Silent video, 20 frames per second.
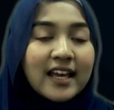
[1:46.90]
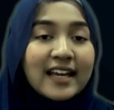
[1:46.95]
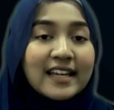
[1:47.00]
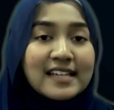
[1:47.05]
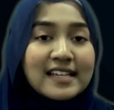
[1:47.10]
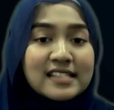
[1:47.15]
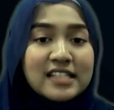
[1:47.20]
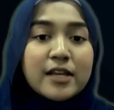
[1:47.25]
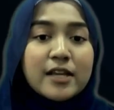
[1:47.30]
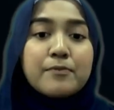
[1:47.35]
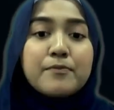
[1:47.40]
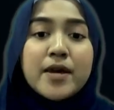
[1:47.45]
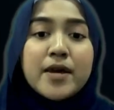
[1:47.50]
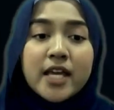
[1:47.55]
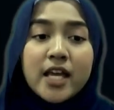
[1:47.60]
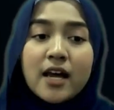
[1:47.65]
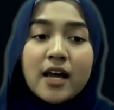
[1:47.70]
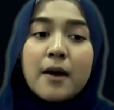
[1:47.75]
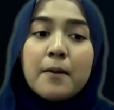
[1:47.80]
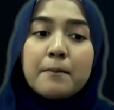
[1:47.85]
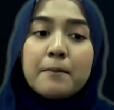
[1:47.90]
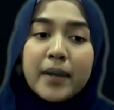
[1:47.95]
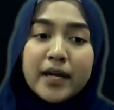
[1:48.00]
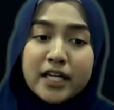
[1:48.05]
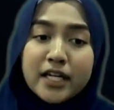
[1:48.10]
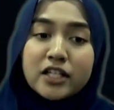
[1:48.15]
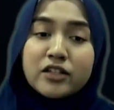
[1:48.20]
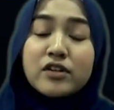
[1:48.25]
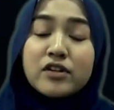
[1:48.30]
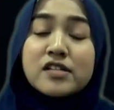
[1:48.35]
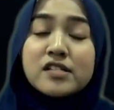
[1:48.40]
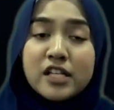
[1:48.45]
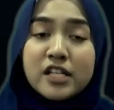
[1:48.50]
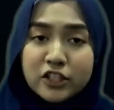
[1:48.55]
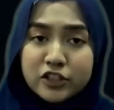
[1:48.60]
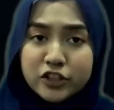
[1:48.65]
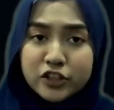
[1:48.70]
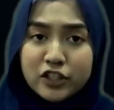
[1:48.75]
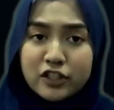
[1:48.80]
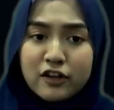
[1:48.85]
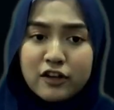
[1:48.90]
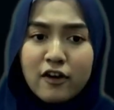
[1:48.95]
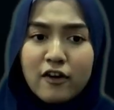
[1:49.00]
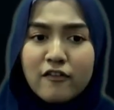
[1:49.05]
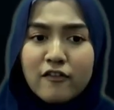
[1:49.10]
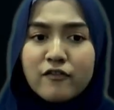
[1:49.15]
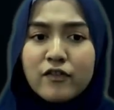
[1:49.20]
It is like making a money transaction